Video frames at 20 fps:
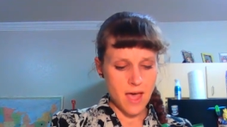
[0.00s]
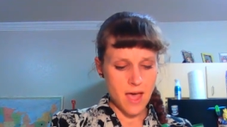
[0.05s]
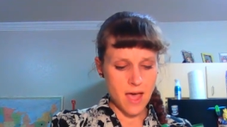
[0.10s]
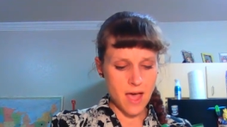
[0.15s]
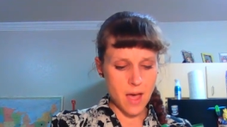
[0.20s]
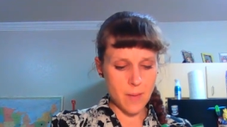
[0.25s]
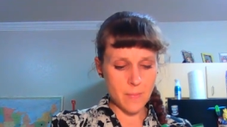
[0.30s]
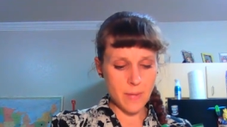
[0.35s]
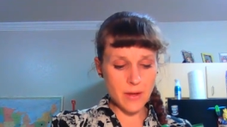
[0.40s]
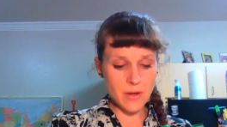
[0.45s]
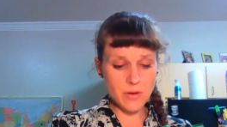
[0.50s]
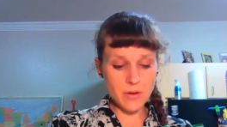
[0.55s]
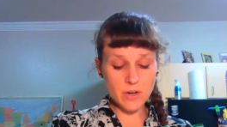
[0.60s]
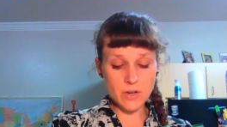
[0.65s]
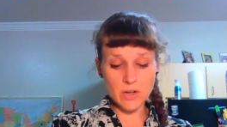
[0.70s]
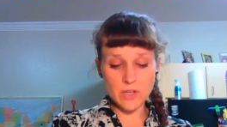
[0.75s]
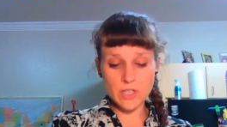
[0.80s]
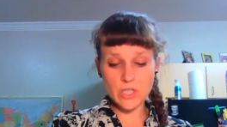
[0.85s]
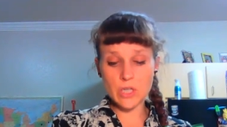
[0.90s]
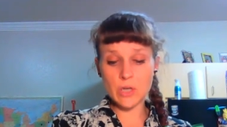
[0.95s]
Um, and you
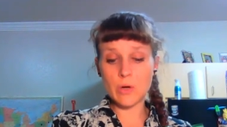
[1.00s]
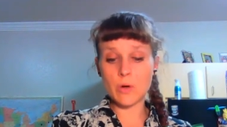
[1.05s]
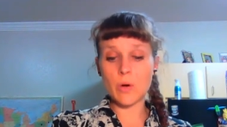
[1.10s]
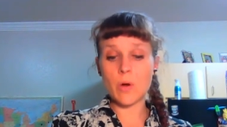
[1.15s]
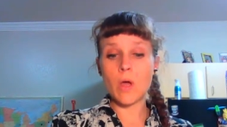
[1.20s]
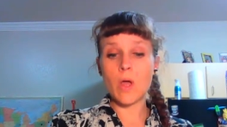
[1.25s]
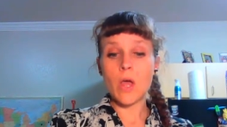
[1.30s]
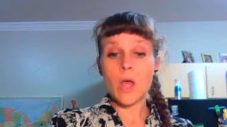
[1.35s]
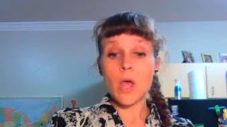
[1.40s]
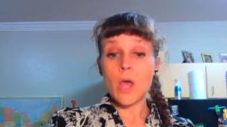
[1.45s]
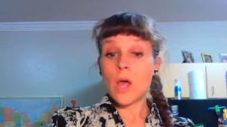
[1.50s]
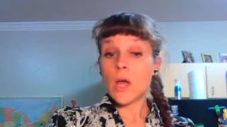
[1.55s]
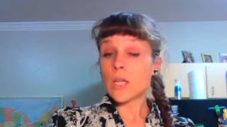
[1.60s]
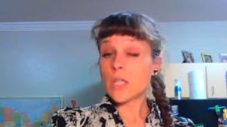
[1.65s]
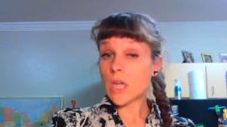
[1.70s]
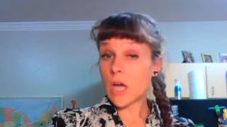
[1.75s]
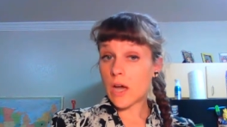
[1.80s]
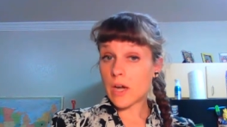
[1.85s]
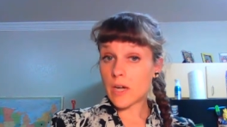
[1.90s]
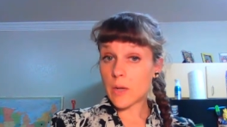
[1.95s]
could also
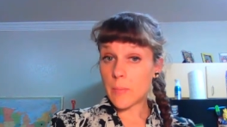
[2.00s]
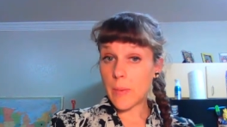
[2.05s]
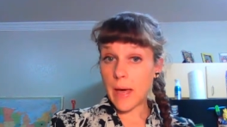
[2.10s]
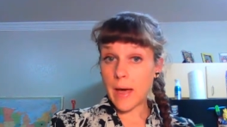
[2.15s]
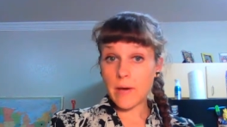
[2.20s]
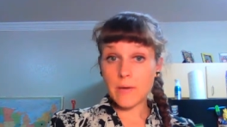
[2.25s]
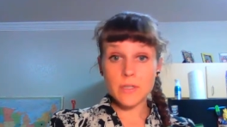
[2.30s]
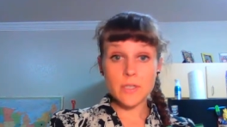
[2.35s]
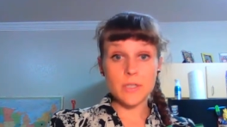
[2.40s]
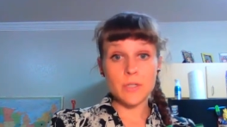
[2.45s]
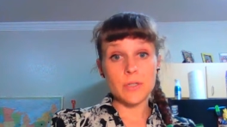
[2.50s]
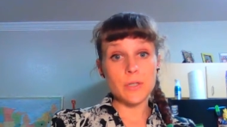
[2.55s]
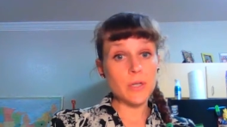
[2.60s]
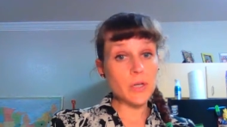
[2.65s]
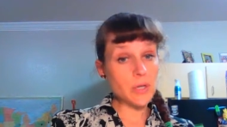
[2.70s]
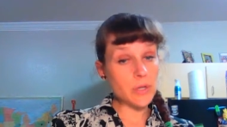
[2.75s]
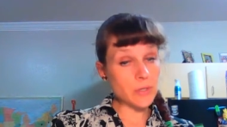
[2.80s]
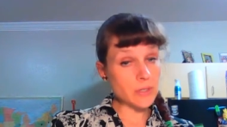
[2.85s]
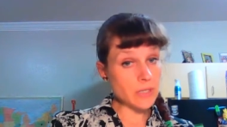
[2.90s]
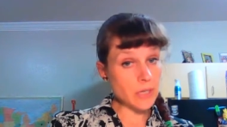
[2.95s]
talk about
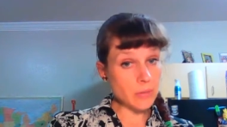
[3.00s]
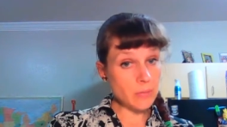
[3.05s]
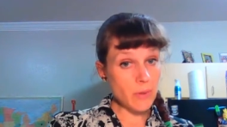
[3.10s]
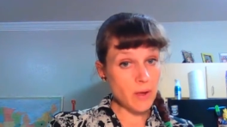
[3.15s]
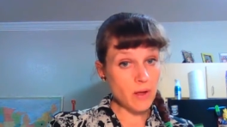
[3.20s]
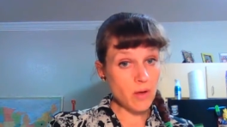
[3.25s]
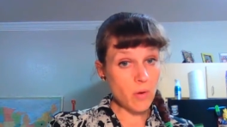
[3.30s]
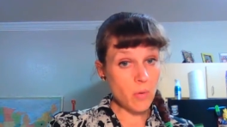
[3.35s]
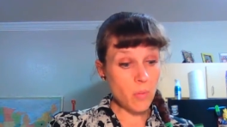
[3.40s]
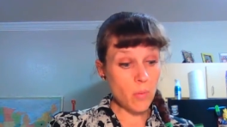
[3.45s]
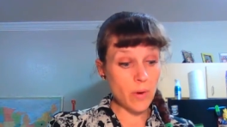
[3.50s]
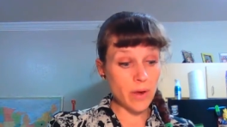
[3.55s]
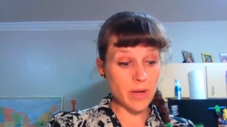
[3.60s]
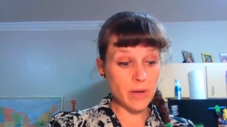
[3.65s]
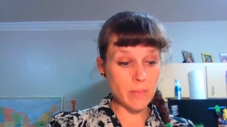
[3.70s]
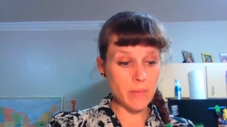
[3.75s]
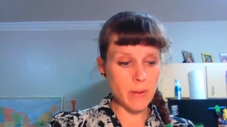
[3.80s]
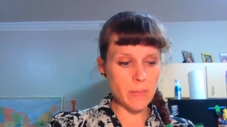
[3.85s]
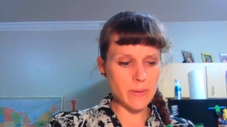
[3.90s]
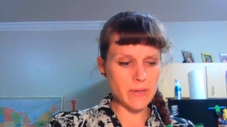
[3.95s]
who's on what coin.
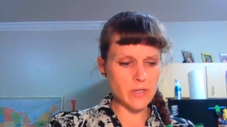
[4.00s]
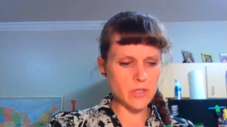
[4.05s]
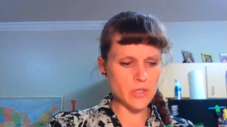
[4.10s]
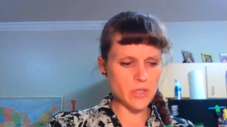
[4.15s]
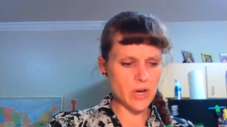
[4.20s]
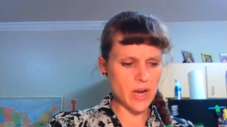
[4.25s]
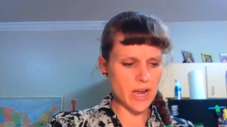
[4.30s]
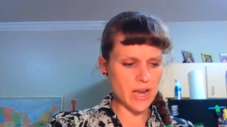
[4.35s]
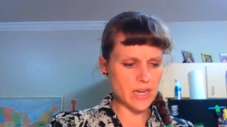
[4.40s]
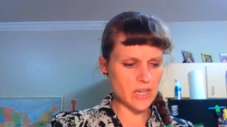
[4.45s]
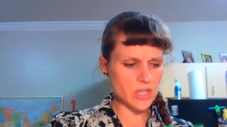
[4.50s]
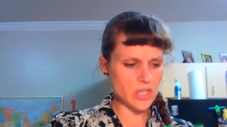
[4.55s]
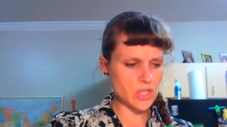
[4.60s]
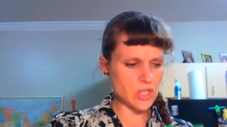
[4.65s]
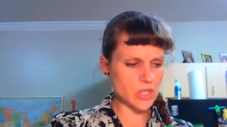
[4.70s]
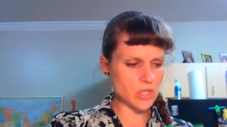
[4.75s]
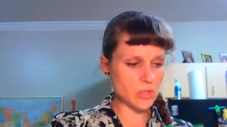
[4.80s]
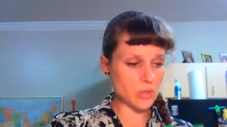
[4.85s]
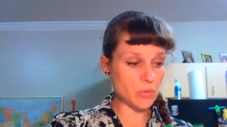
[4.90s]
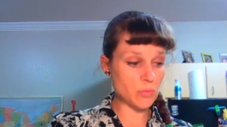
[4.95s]
Maybe try
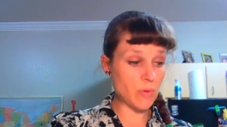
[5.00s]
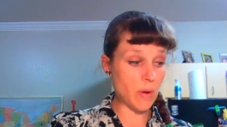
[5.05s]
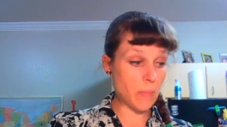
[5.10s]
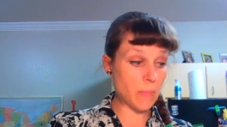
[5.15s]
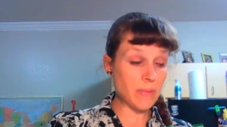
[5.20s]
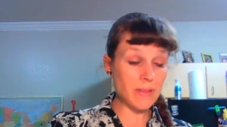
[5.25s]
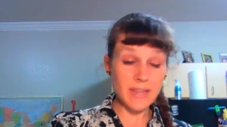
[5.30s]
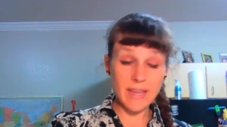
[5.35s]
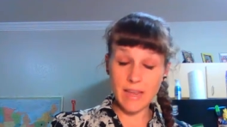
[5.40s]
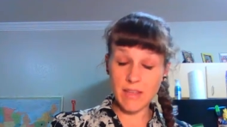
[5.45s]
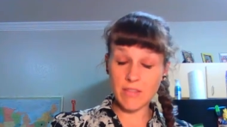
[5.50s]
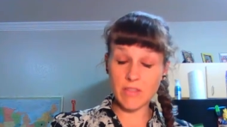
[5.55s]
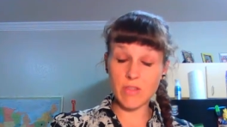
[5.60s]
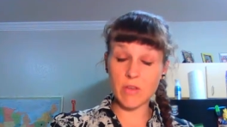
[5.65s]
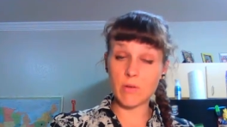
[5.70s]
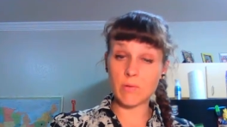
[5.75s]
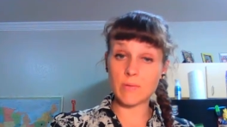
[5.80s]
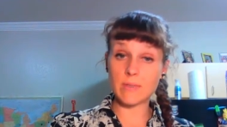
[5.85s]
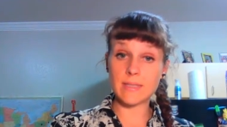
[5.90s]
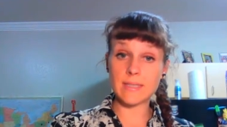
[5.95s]
to replicate
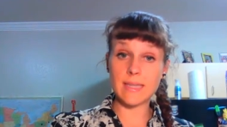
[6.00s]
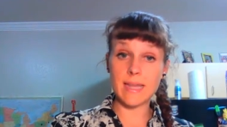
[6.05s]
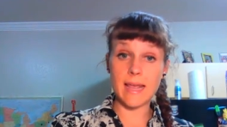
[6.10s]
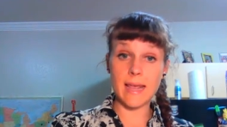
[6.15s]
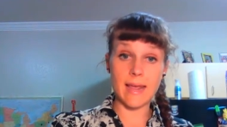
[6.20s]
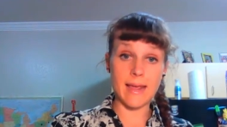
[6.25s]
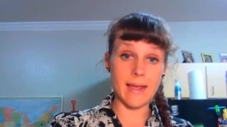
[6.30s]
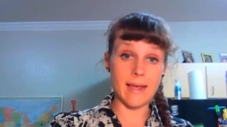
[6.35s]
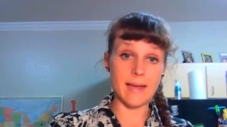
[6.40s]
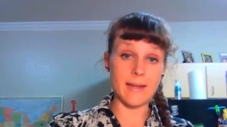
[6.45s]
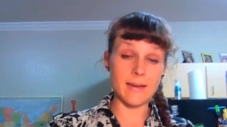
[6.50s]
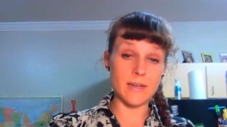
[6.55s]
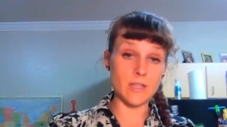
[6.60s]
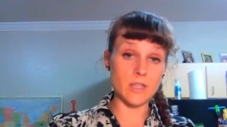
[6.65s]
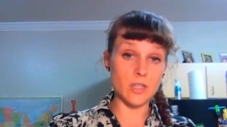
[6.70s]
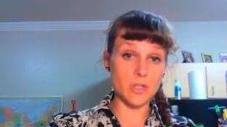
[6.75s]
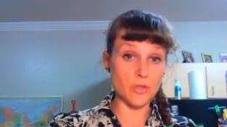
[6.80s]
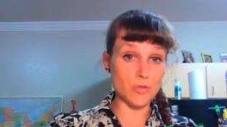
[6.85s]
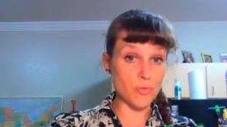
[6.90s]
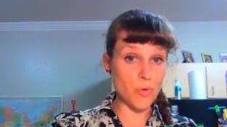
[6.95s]
those
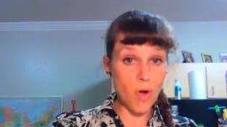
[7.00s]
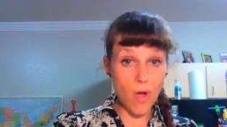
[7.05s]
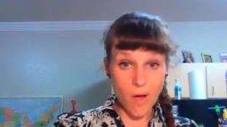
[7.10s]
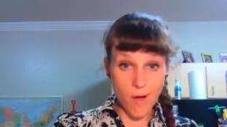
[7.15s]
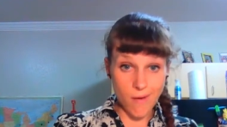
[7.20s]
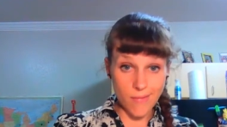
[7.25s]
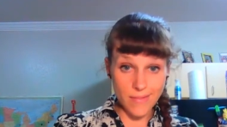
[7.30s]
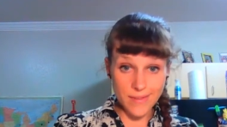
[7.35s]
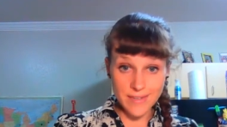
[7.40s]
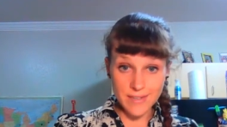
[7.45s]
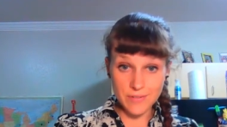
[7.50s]
and draw the